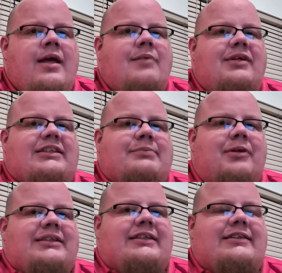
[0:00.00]
But it's
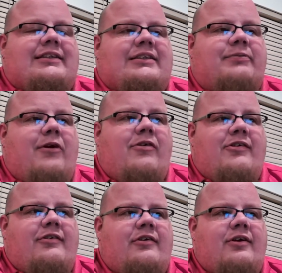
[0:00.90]
mostly just
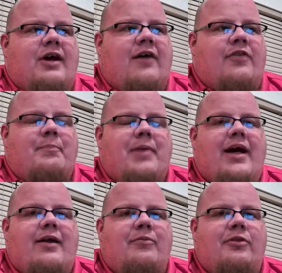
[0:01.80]
focusing on the
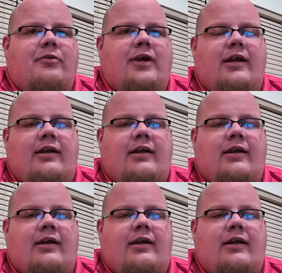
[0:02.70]
bottom 3.